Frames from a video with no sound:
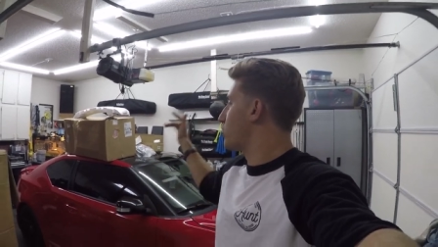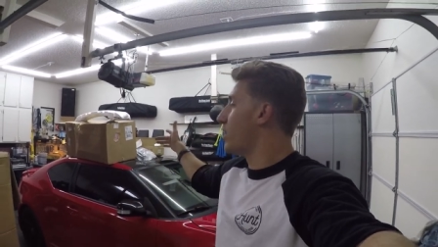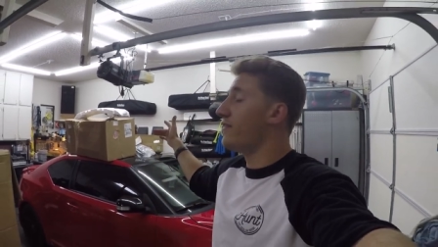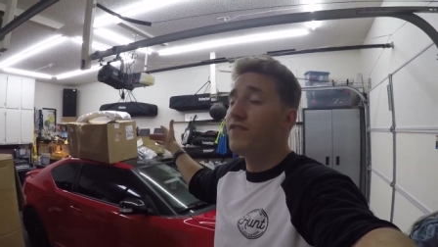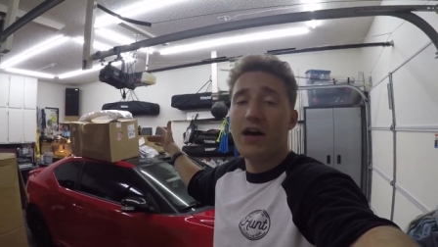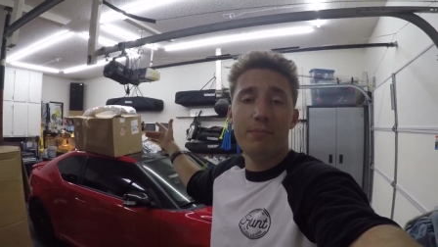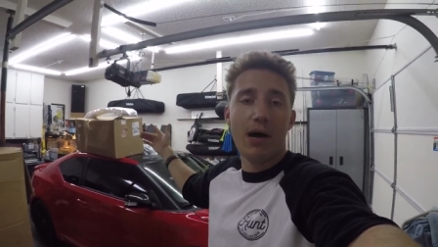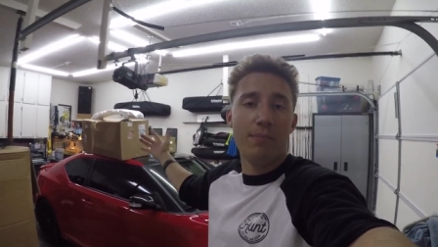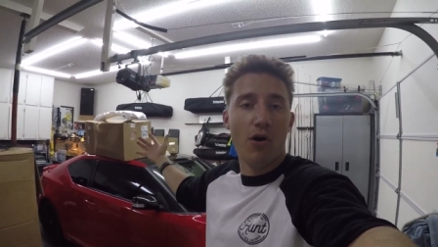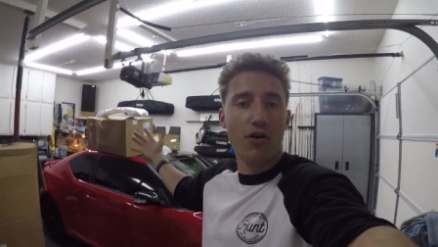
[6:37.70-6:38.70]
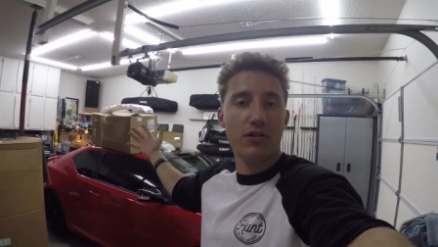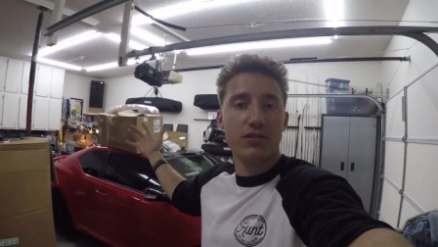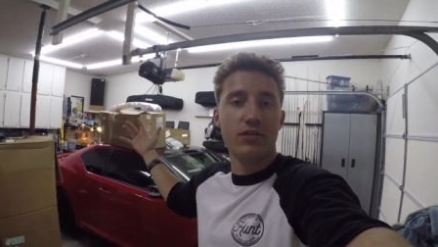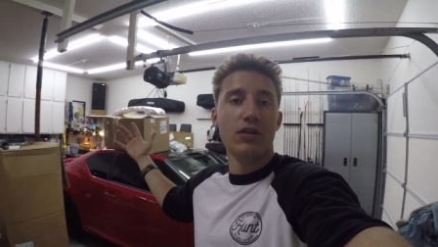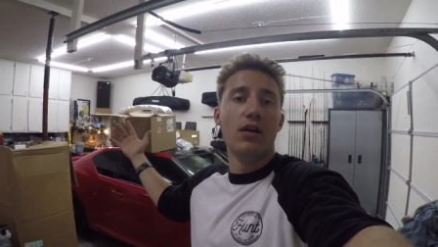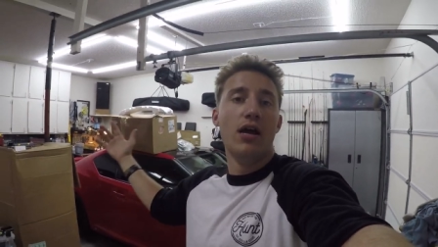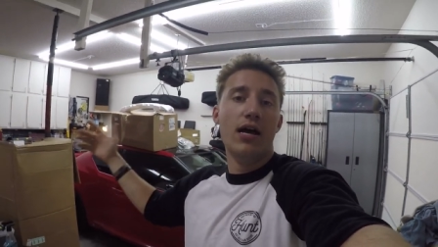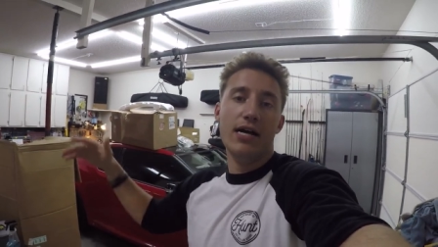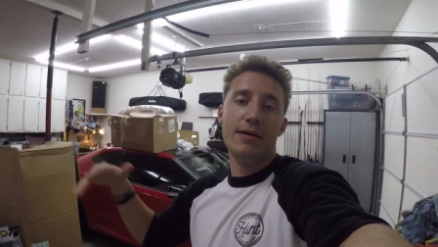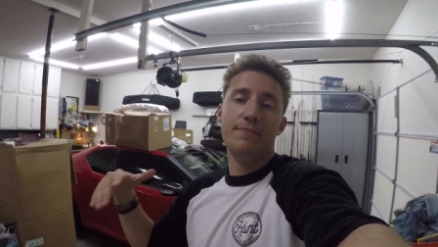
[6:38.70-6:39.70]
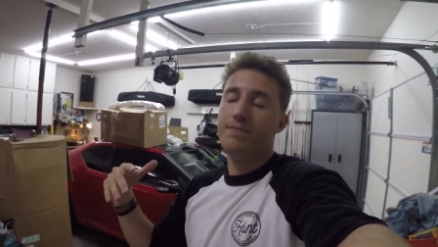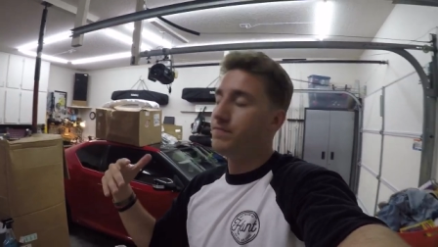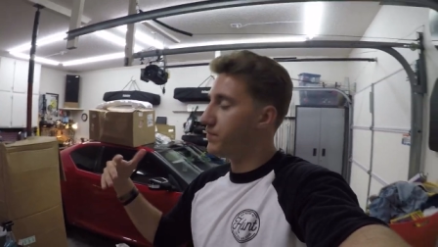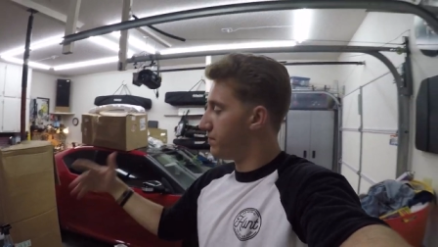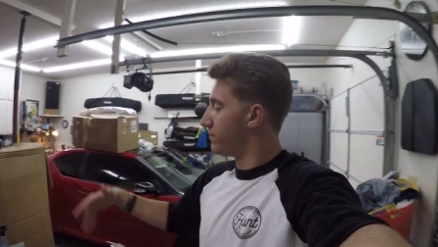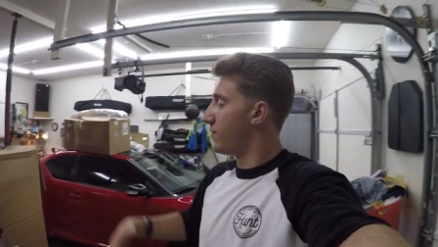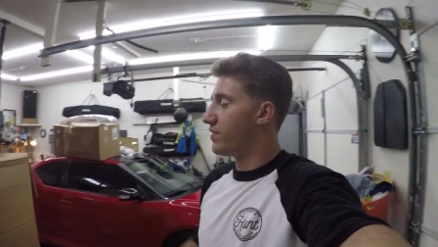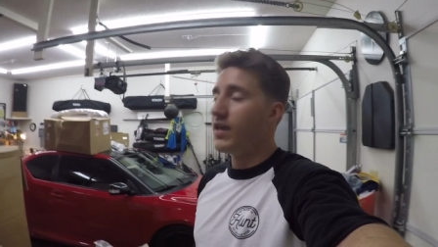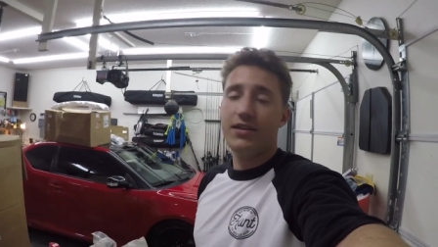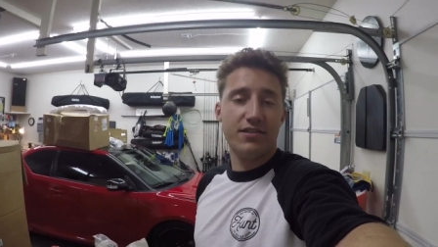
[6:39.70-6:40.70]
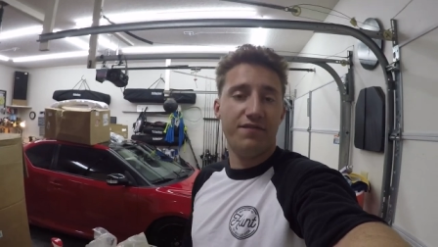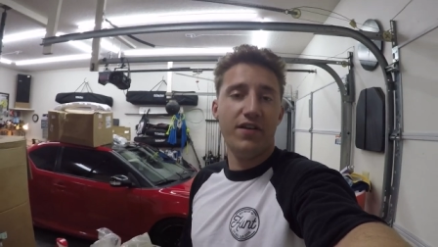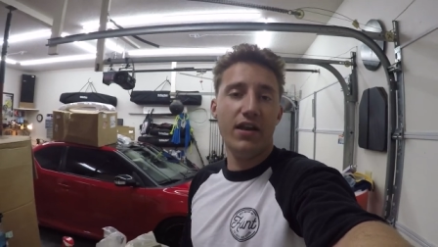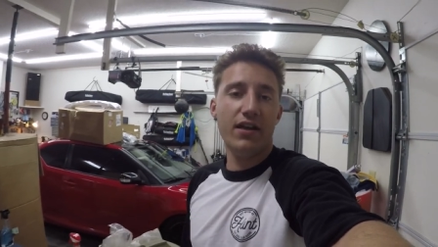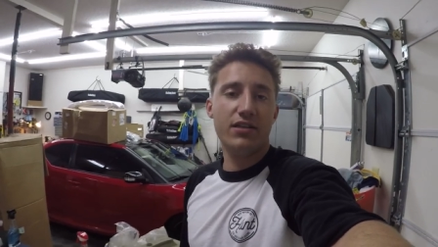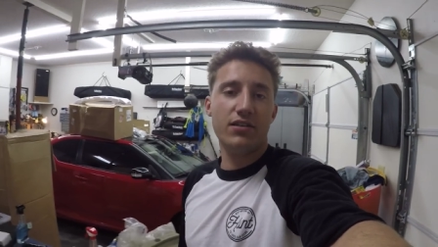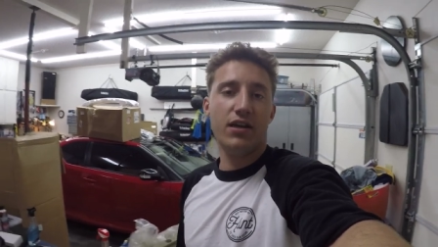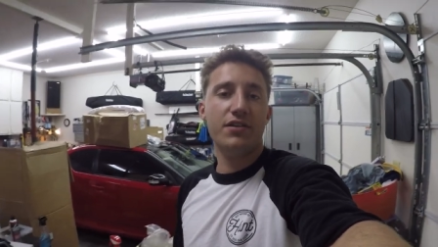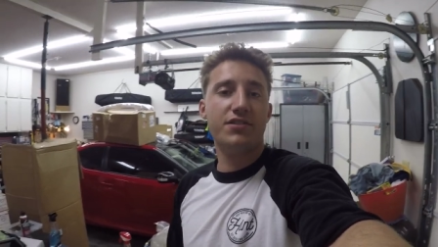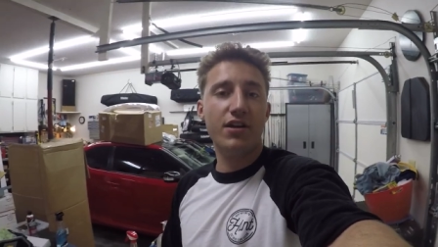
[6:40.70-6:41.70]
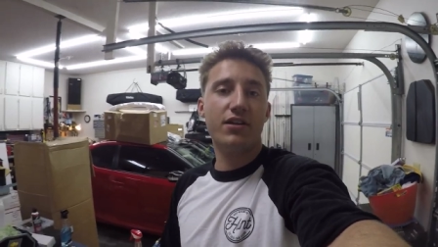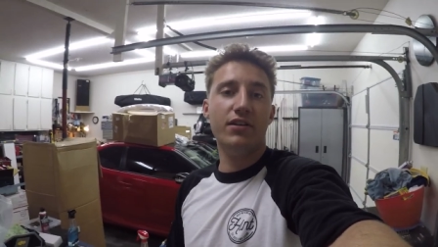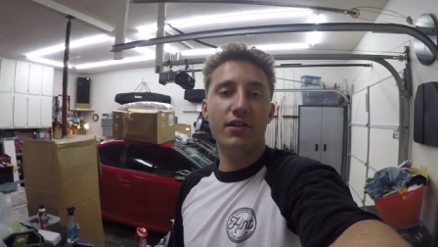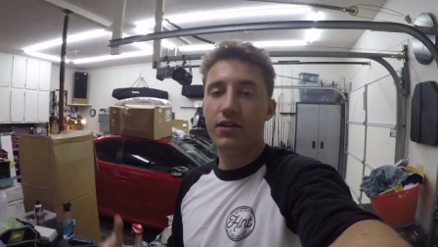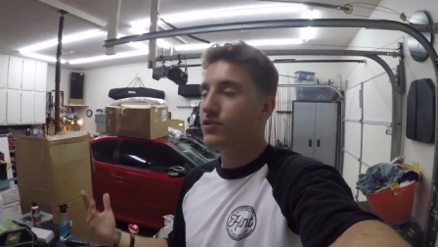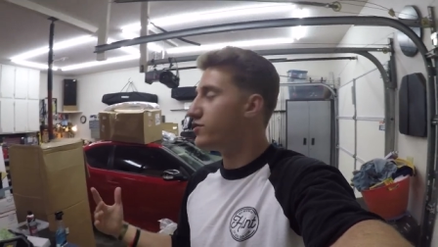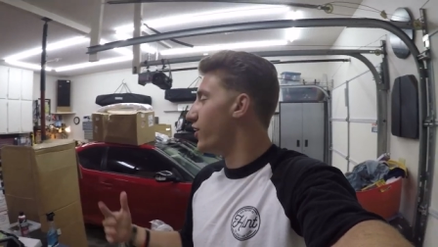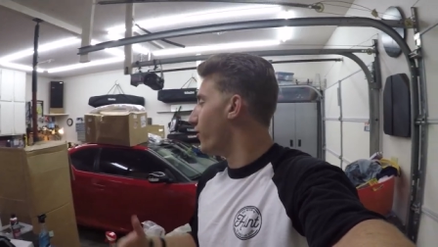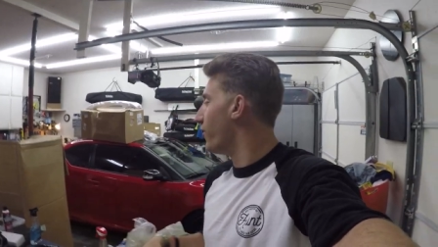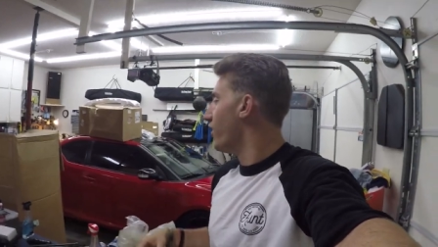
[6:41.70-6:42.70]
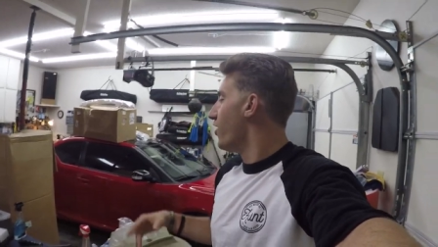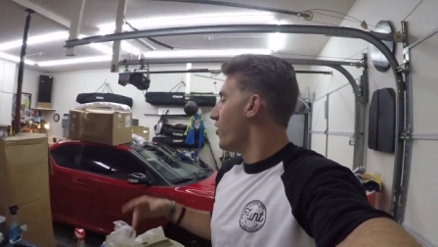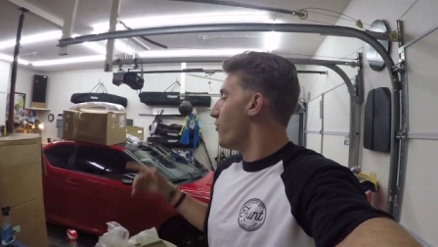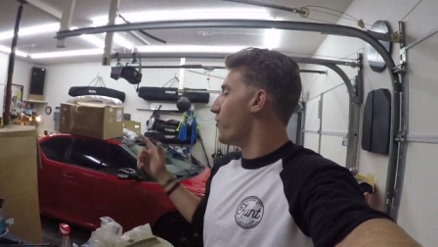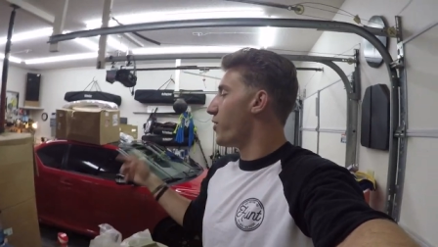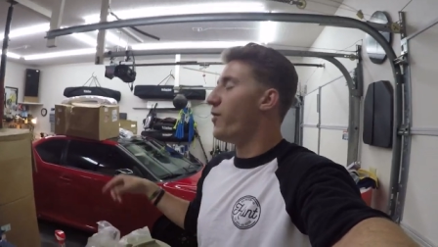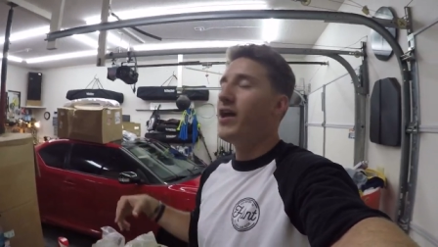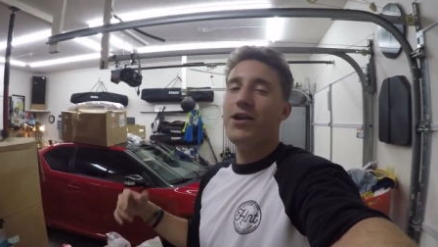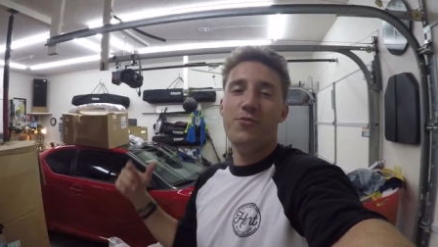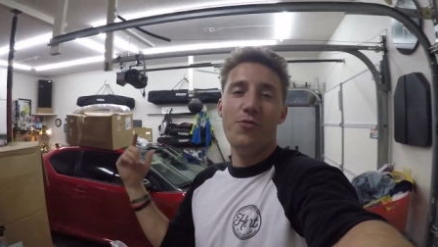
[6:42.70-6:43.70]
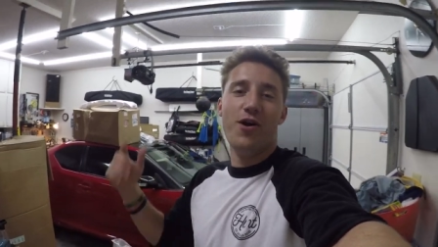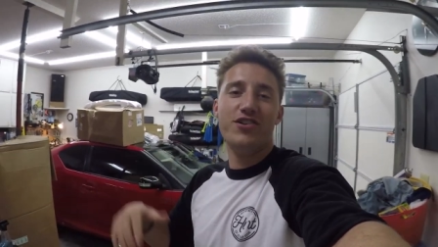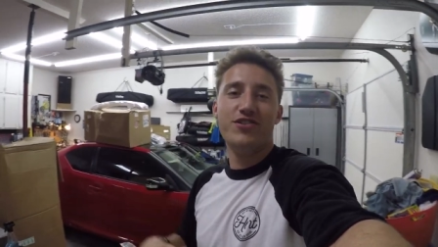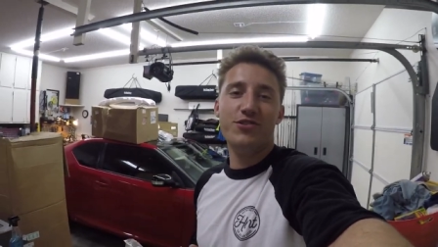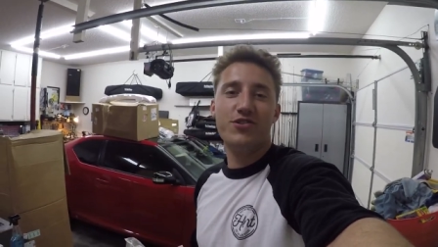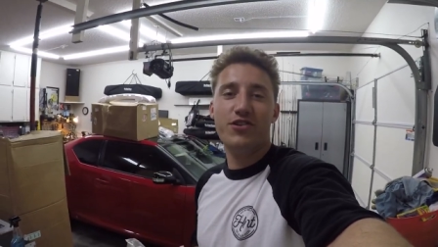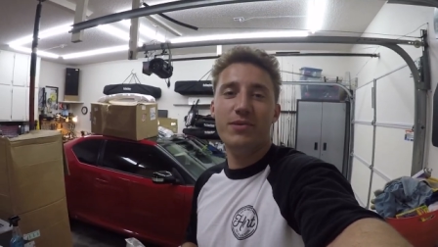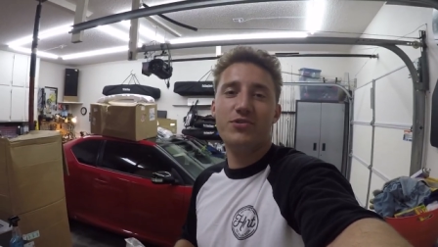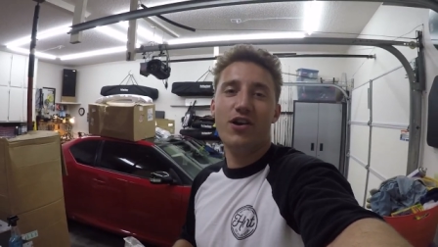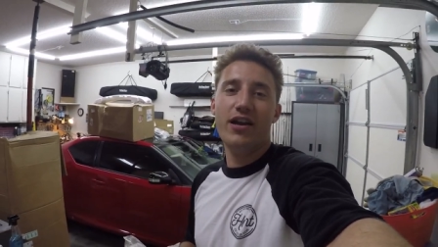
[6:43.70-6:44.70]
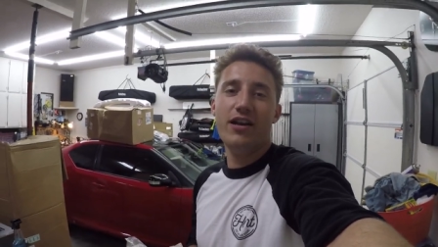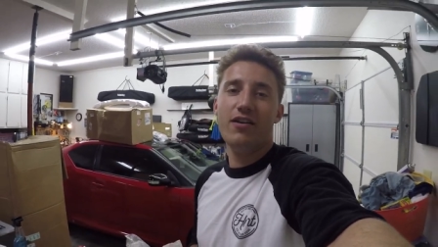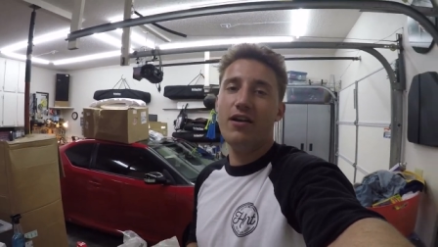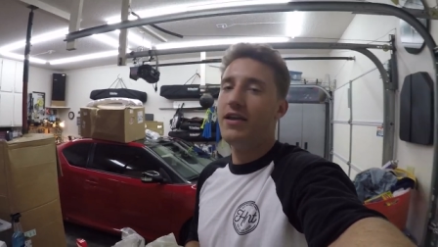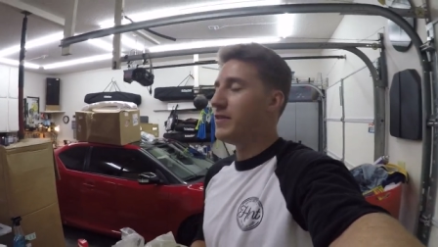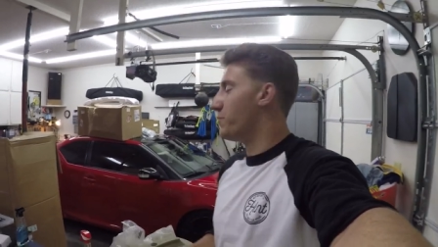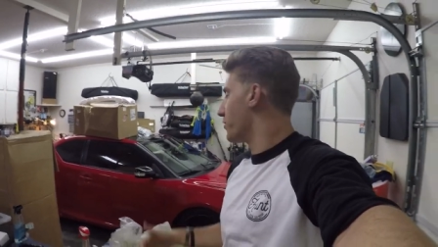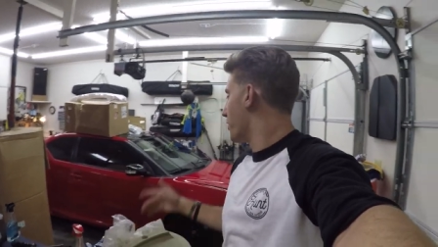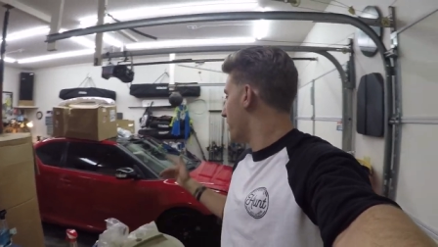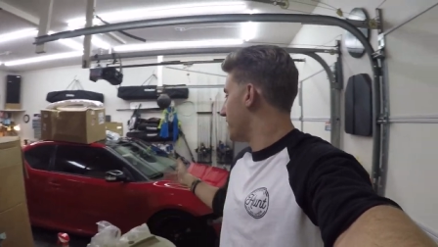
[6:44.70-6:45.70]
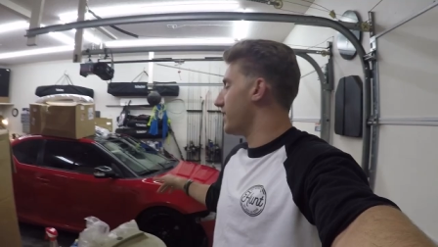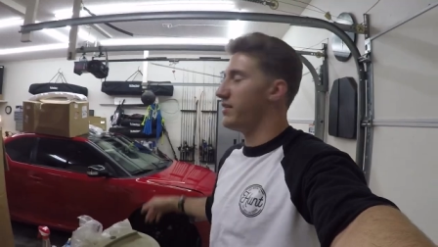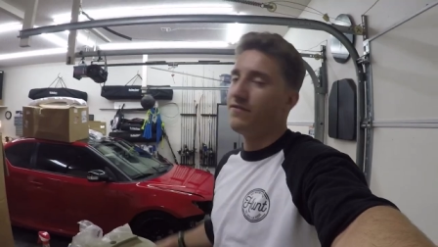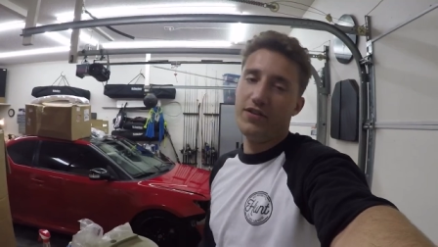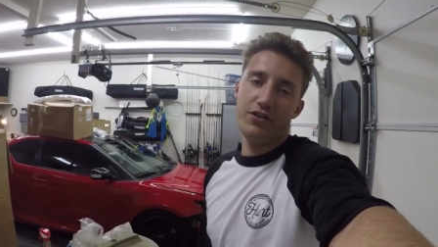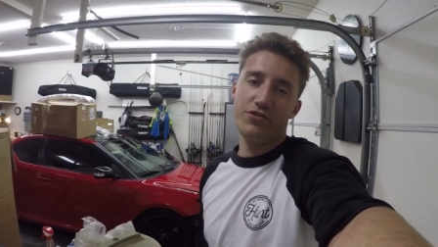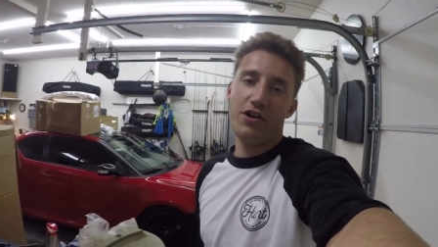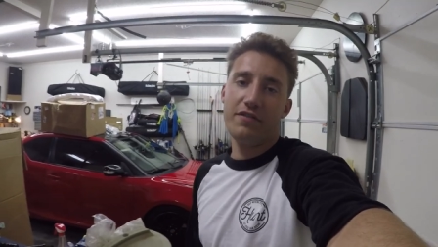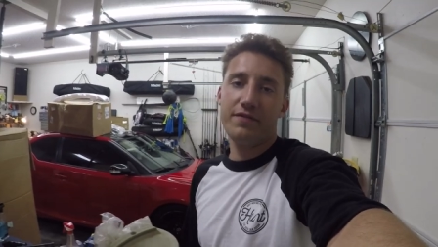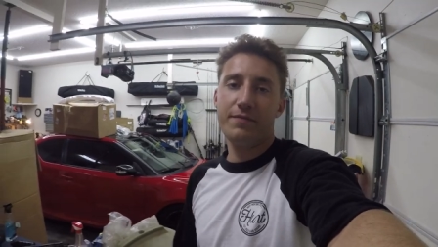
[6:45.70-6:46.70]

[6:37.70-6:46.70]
trying to find my parts. Um, thanks to FedEx uh, sucking. So we'll go ahead and we'll watch those clips right here, and then we'll go ahead and take the fenders off.